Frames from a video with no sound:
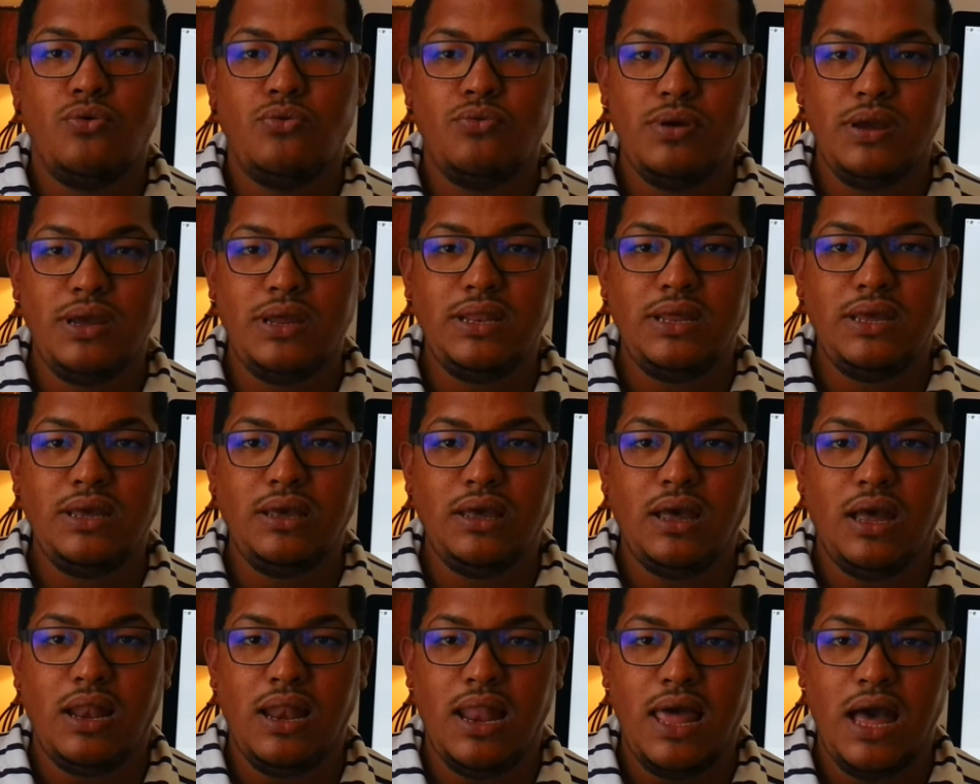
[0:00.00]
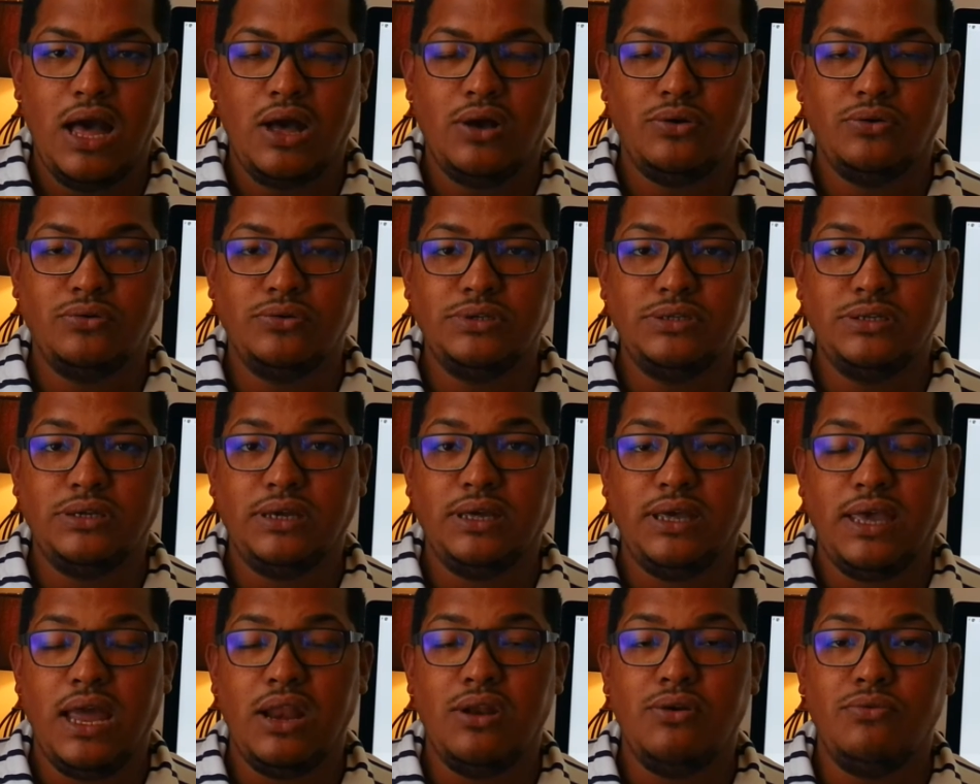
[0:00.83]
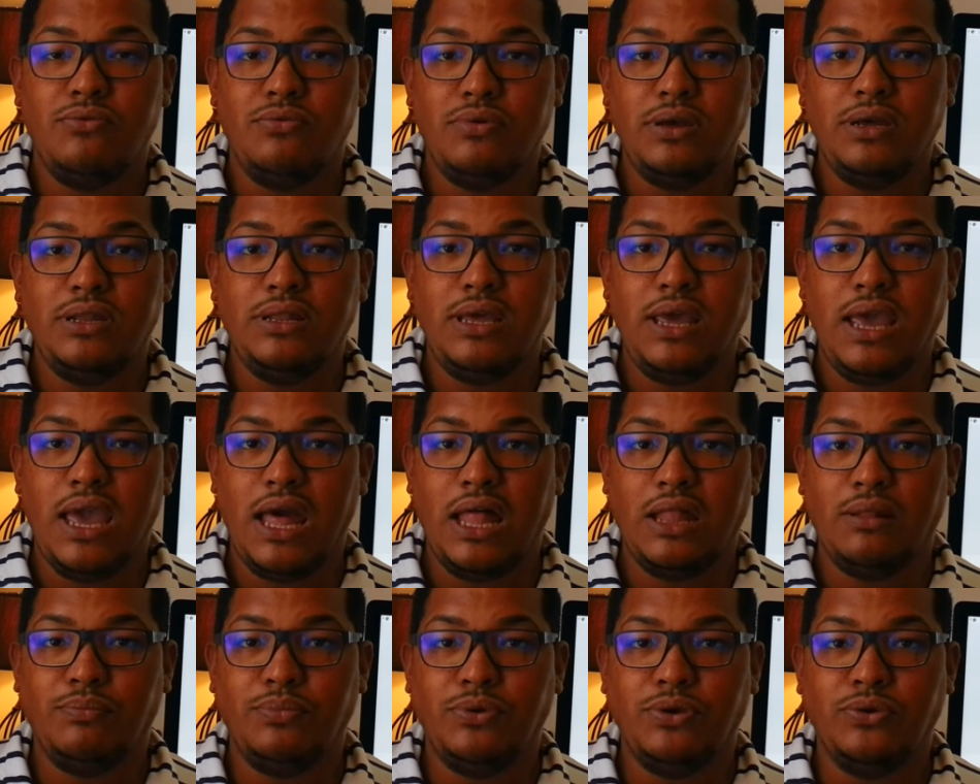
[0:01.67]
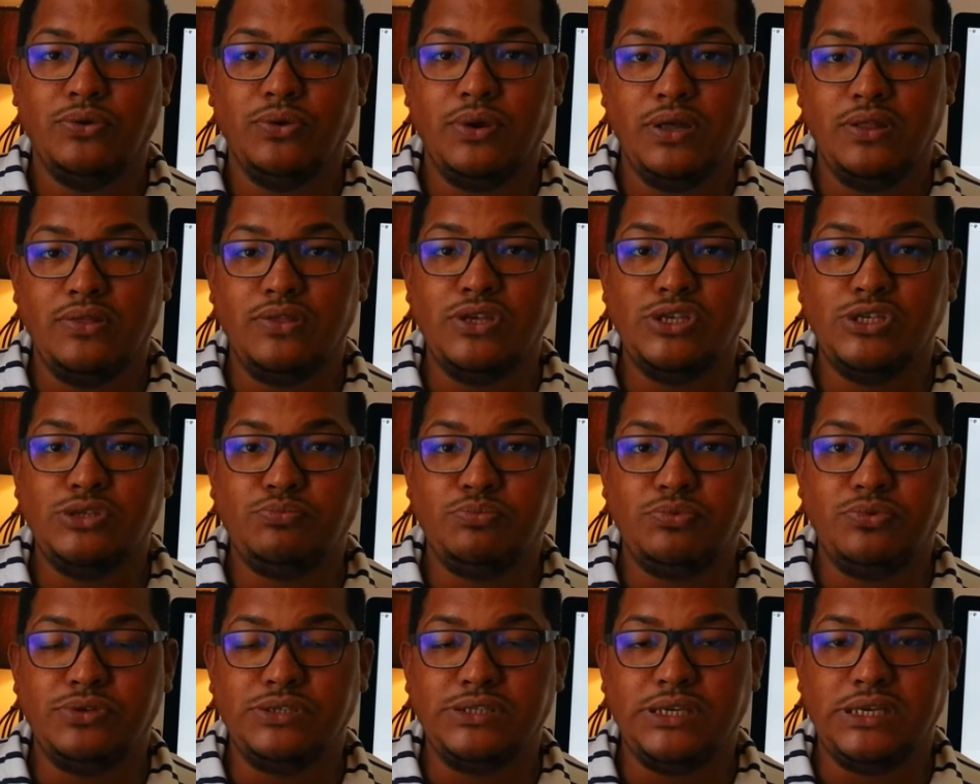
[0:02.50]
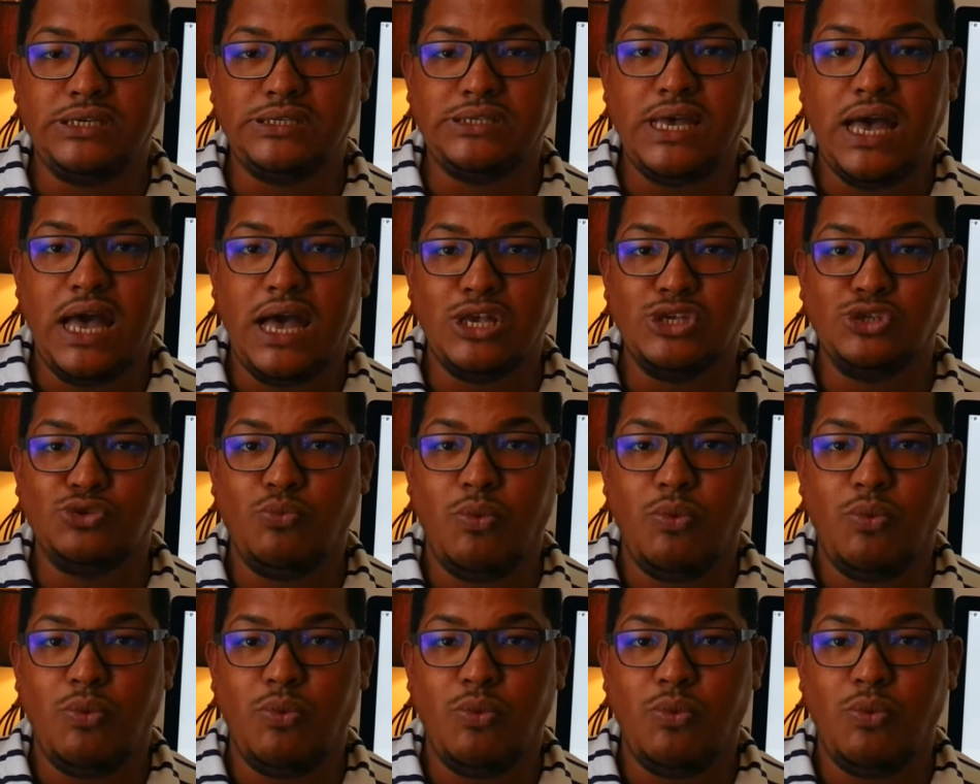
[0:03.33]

Reading aloud can really help you in this process as